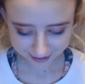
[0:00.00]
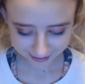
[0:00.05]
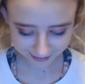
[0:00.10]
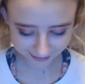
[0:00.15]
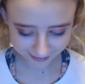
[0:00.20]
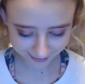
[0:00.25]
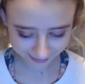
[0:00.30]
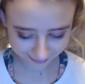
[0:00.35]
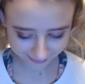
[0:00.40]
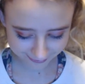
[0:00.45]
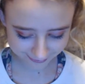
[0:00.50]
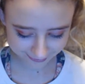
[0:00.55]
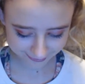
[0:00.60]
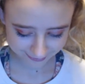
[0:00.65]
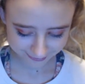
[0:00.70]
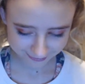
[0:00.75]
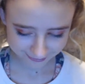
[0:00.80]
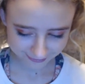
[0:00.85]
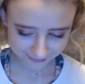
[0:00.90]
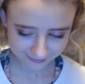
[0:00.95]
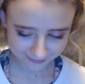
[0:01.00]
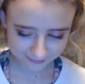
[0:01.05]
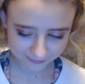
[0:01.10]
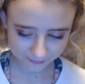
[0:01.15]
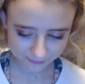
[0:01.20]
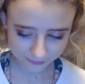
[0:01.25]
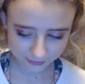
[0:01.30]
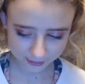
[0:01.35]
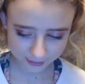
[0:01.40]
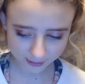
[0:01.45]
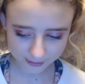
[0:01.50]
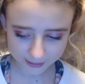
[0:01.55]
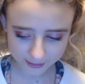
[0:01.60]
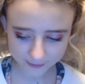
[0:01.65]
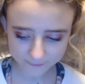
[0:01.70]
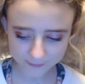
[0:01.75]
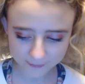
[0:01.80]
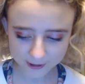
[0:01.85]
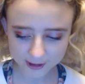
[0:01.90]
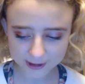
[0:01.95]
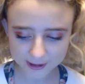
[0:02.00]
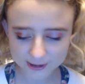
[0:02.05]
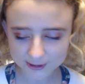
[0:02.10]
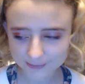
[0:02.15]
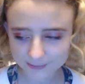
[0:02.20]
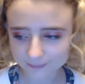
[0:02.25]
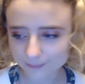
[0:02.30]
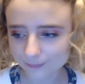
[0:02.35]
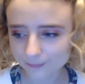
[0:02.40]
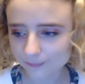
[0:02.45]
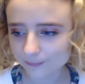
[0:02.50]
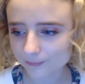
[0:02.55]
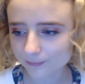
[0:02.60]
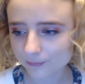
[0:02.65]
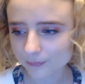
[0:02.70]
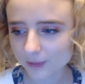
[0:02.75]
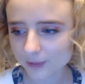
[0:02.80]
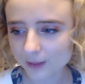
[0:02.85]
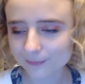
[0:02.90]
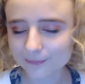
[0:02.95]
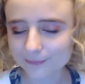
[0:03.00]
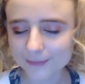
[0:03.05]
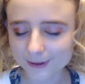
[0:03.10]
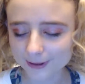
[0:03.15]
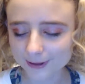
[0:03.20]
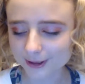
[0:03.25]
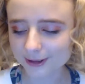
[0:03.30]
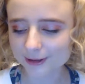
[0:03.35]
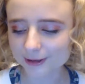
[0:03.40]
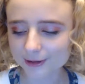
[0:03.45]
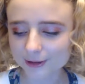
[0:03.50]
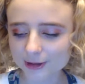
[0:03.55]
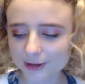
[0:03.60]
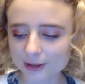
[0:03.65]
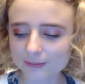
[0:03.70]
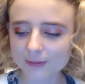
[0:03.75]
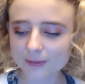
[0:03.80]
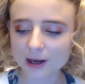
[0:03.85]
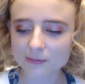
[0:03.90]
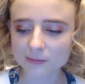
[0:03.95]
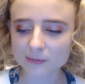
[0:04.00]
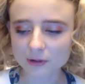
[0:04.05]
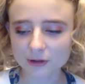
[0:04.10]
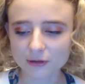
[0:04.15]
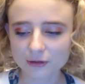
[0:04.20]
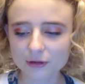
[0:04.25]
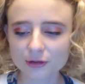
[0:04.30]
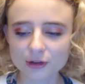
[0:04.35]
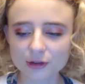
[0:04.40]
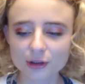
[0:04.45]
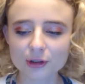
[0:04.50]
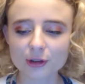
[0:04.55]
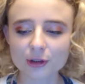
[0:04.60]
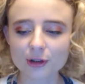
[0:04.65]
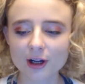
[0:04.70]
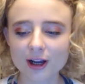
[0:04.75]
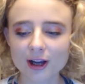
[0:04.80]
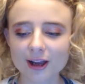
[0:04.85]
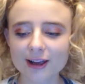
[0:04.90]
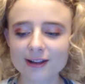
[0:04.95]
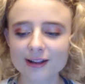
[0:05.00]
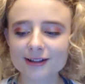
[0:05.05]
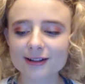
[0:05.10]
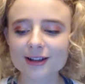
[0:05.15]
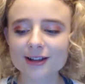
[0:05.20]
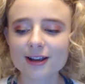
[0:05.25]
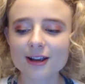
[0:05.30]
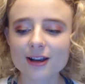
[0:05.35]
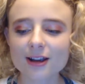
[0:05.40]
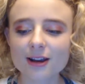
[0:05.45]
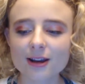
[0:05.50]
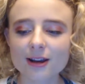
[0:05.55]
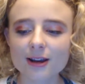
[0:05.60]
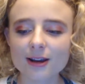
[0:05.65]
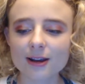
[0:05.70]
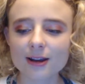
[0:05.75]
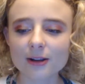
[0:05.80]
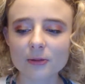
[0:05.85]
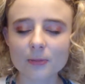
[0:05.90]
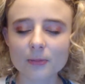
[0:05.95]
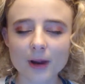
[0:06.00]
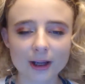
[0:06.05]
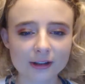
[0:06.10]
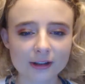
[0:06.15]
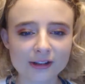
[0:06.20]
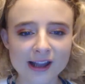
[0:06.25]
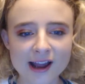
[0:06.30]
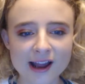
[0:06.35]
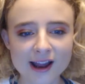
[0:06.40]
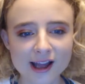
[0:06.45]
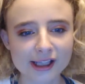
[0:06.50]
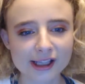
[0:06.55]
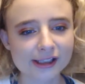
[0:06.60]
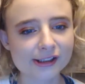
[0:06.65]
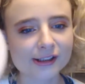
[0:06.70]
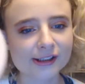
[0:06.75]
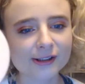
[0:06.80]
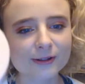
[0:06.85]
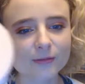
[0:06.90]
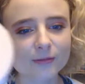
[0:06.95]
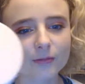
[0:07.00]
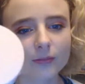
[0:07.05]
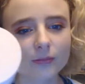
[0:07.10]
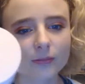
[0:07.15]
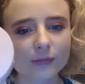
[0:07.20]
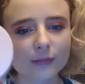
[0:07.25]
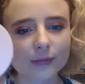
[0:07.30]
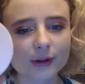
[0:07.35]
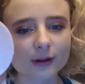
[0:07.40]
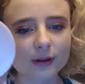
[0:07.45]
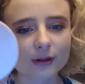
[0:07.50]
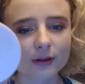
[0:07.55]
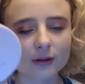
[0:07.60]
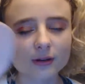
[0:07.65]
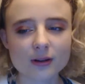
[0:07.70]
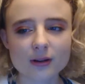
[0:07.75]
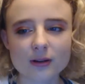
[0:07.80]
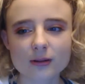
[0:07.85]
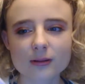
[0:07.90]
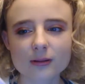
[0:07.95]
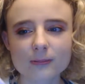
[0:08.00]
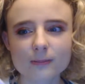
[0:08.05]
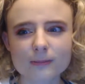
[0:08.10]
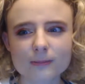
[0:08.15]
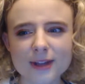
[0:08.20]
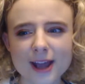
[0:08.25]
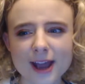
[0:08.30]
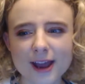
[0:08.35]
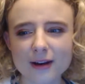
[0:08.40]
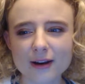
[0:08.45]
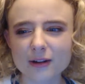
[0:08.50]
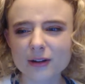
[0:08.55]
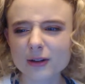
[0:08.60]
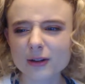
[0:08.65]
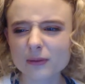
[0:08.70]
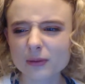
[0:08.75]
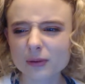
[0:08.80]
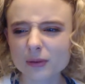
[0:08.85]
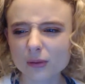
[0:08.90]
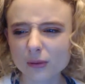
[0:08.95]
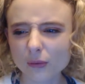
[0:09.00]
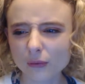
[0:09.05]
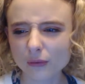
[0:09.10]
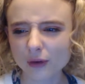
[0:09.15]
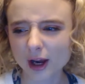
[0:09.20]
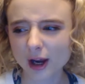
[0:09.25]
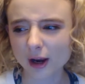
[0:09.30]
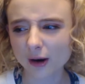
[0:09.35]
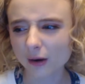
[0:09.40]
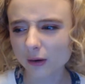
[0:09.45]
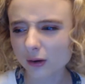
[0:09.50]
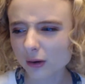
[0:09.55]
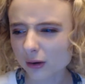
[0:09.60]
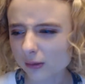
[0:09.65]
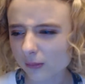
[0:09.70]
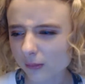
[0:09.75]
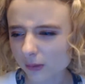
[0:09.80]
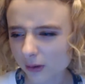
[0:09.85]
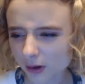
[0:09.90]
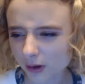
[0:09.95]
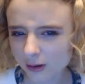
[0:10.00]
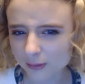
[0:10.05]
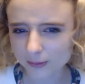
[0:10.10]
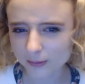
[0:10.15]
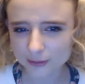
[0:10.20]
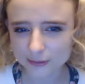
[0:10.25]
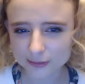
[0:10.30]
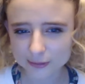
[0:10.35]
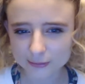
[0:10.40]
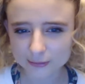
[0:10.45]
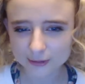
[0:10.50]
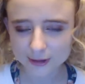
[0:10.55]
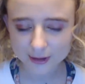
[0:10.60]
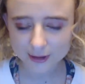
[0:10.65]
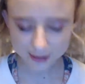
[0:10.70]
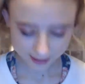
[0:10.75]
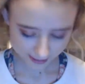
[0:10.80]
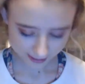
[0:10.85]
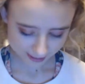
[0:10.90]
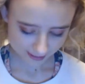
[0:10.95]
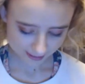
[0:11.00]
So the first body cream I'm going to show you guys is by Ted. Ted, is it even called Ted? I don't even know what it's called.